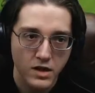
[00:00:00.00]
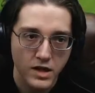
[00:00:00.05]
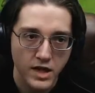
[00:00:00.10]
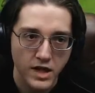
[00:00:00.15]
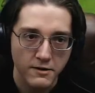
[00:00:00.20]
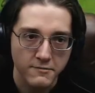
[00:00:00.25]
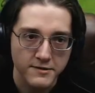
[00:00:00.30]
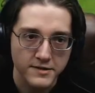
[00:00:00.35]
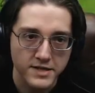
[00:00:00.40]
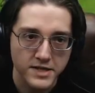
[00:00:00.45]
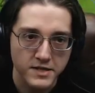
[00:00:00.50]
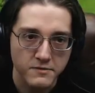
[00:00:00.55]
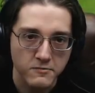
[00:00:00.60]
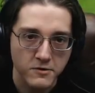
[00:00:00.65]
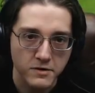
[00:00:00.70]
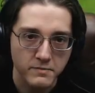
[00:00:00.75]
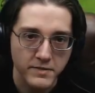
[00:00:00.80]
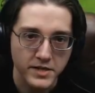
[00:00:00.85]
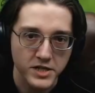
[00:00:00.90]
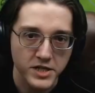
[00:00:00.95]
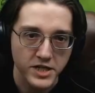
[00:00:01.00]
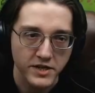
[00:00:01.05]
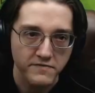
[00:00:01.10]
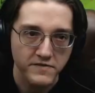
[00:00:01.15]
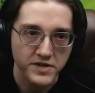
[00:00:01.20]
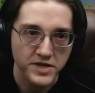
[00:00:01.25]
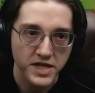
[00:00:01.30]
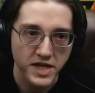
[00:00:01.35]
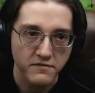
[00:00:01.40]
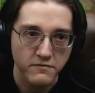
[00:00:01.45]
Hey, what does this workbench have
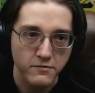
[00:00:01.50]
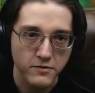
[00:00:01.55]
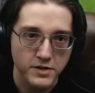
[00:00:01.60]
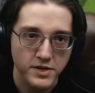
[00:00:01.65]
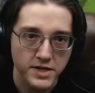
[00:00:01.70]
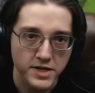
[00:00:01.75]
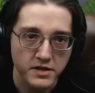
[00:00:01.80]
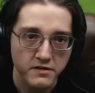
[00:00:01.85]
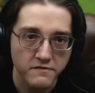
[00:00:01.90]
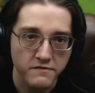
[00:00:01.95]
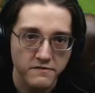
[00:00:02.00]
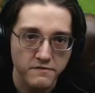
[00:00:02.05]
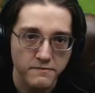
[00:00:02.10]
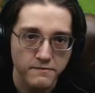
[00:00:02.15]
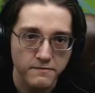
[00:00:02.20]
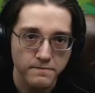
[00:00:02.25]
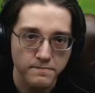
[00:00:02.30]
to say for itself?